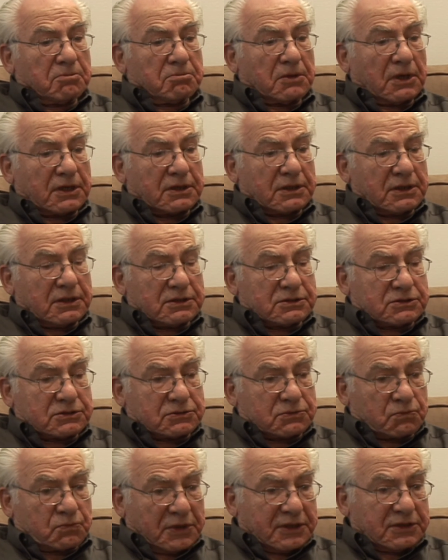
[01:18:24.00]
but
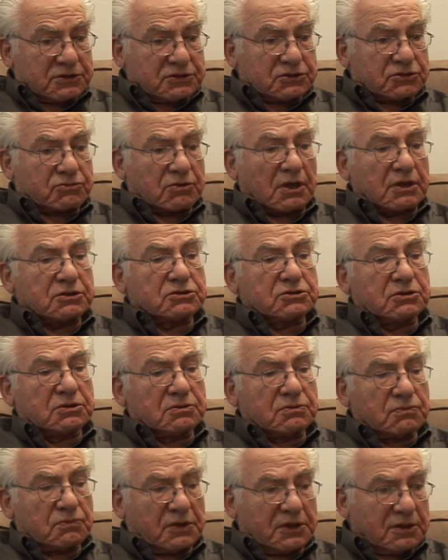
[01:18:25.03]
it's
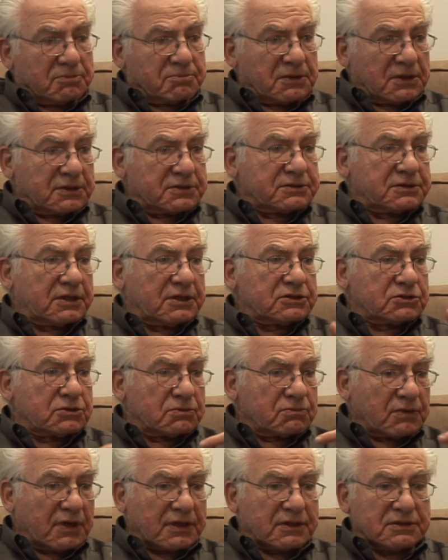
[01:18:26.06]
reconstruction,
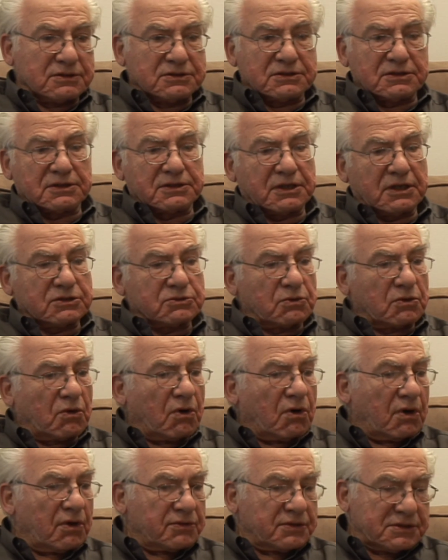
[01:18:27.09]
rehabilitation, reconciliation,
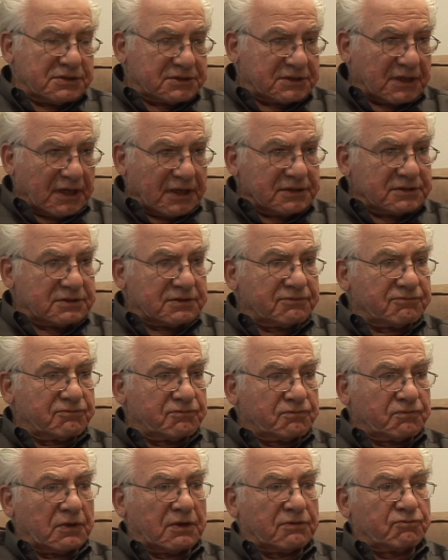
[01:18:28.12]
all these kinds of,
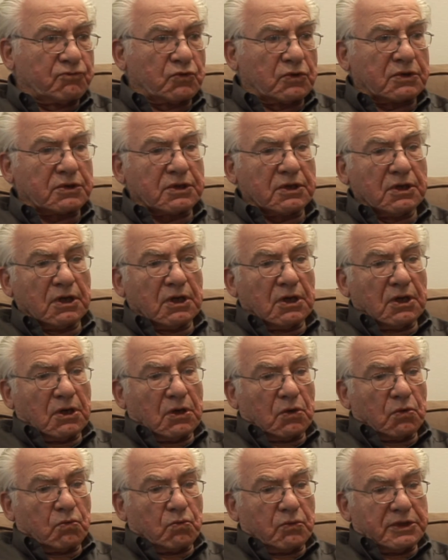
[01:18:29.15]
of work,
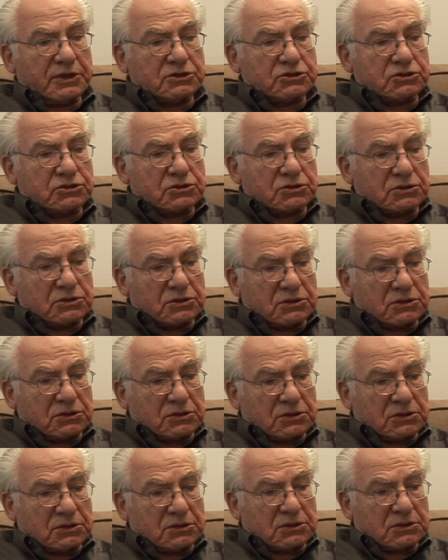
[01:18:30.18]
which
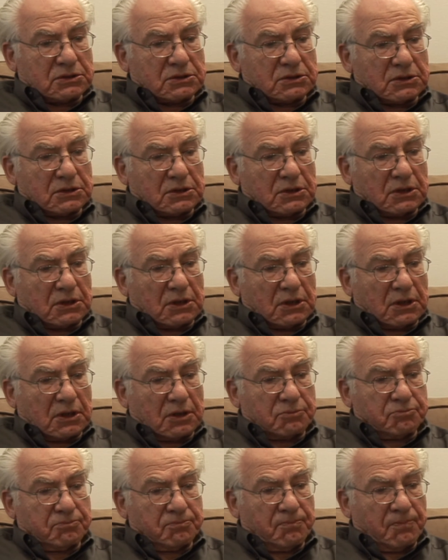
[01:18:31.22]

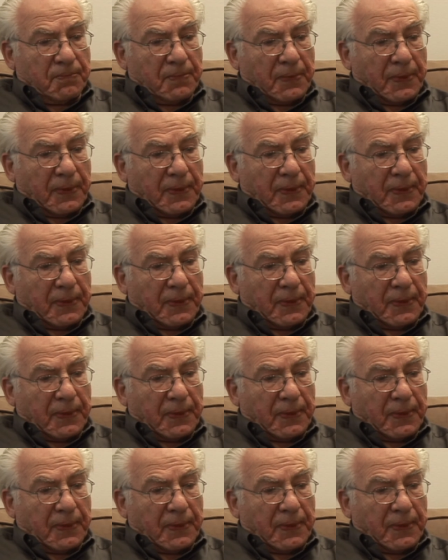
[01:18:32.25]
um,